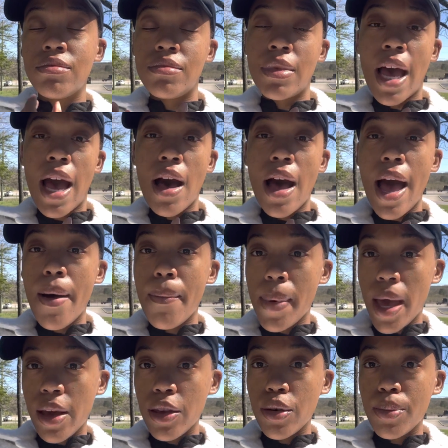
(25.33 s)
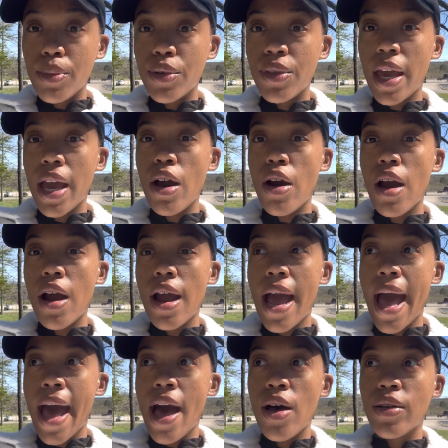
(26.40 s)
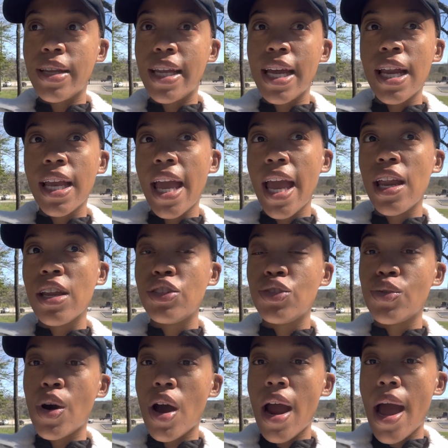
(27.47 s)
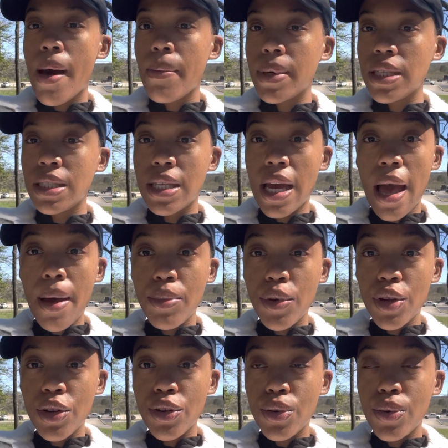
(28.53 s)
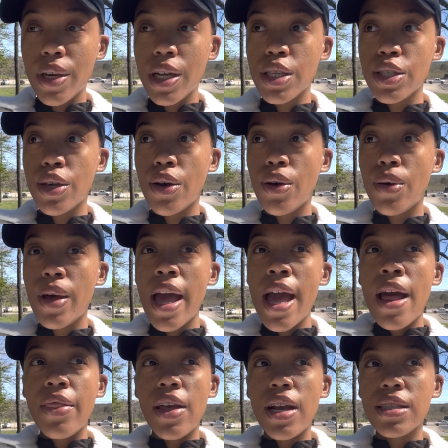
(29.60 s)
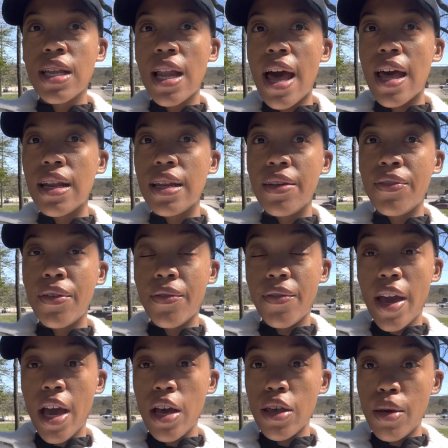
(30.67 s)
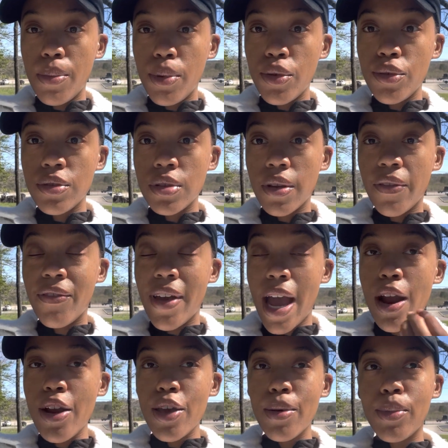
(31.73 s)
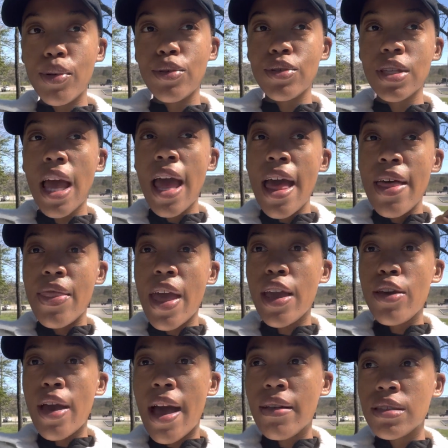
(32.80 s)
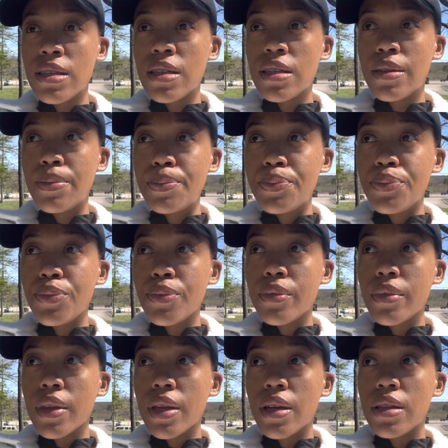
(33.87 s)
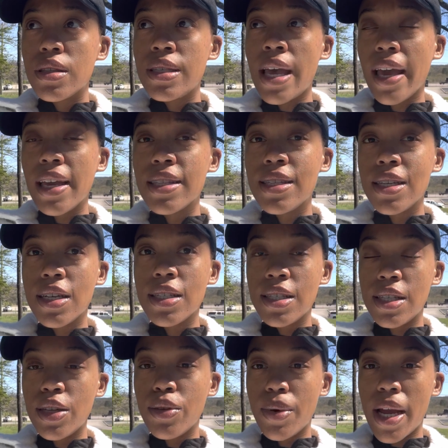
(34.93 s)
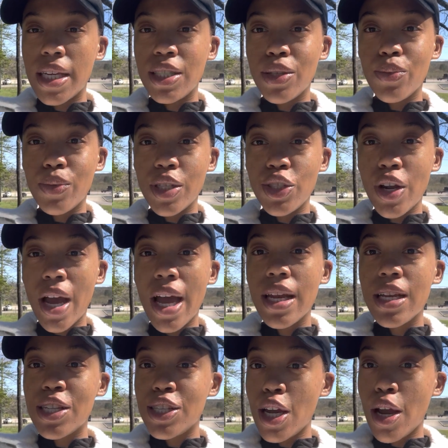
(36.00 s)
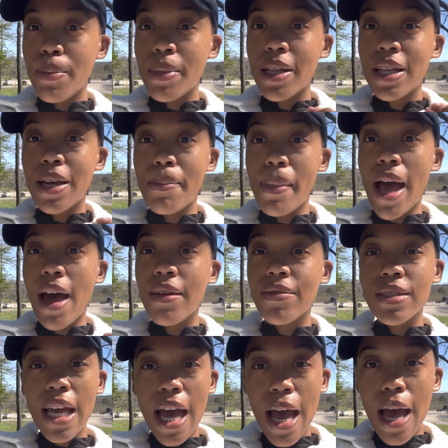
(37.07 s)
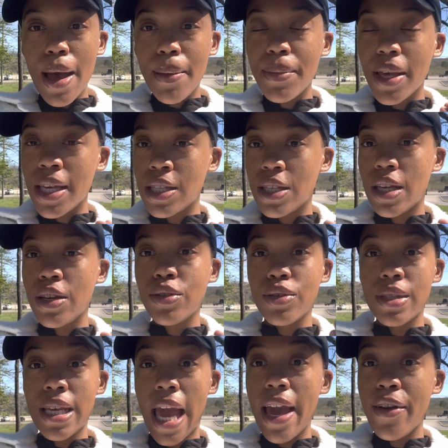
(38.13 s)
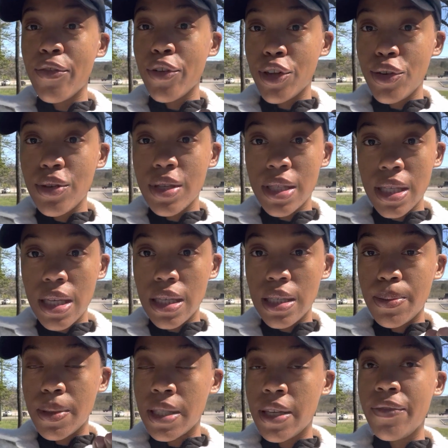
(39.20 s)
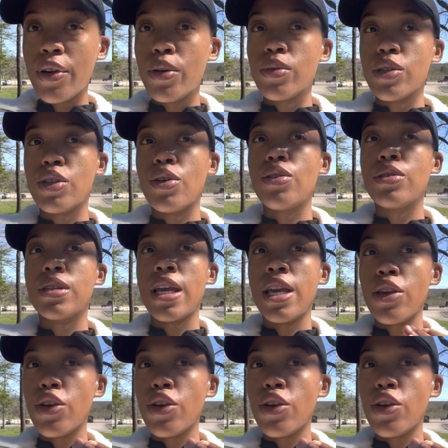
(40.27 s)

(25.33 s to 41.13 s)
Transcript: how malleable they are, how dedicated you are, how much time you're doing. So there's a lot of different variables that you have to take into consideration when trying to determine the amount of time it'll take for you to see specific results in